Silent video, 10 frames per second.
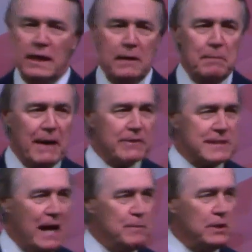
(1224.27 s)
and by the
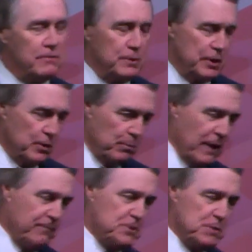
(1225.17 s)
time you get through, you go to
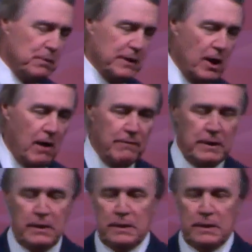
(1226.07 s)
breakfast, you play golf,